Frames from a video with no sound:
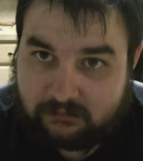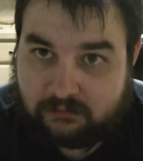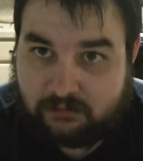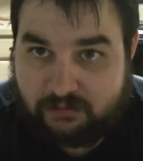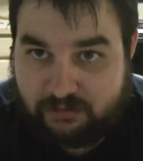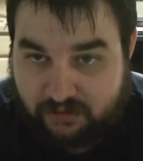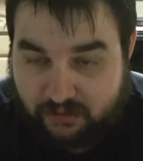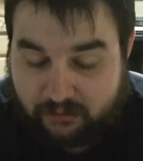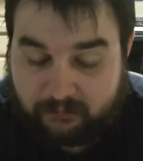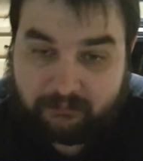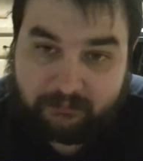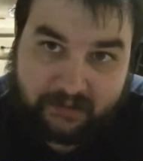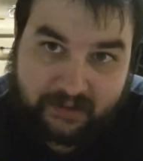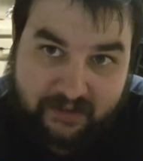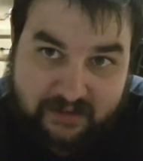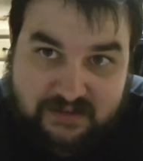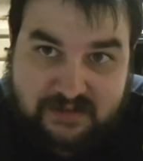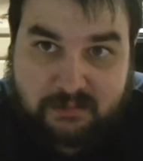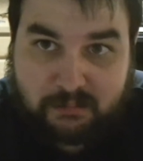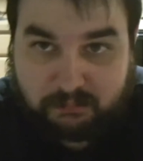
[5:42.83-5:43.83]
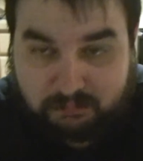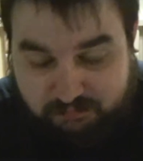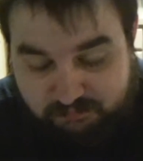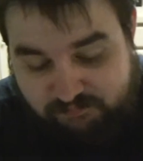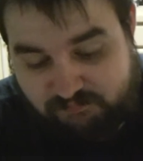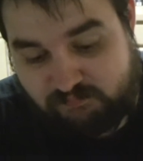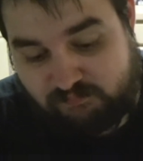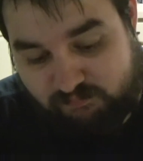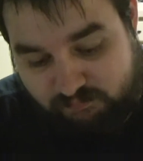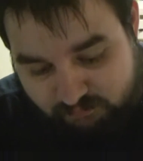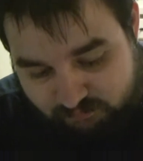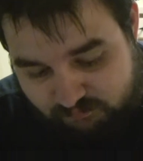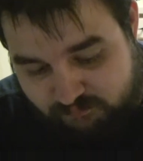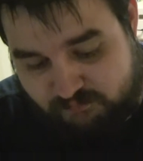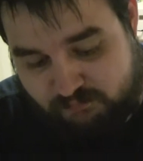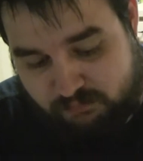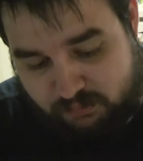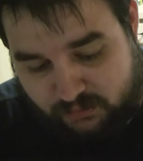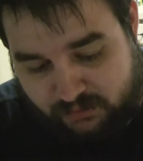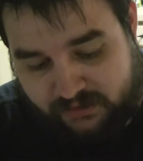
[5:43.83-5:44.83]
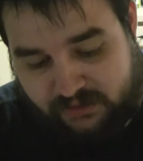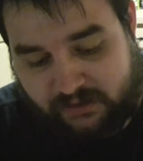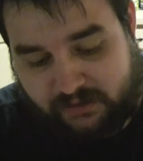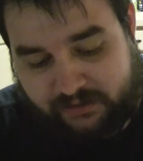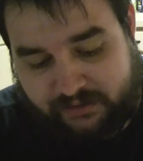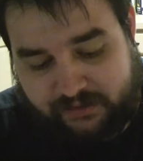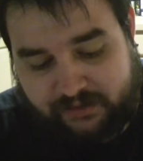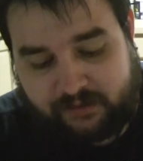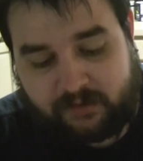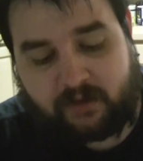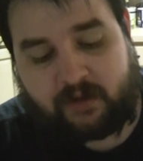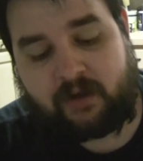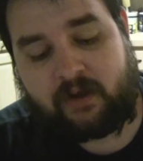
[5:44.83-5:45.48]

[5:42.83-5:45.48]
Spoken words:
So yeah, it's pretty good.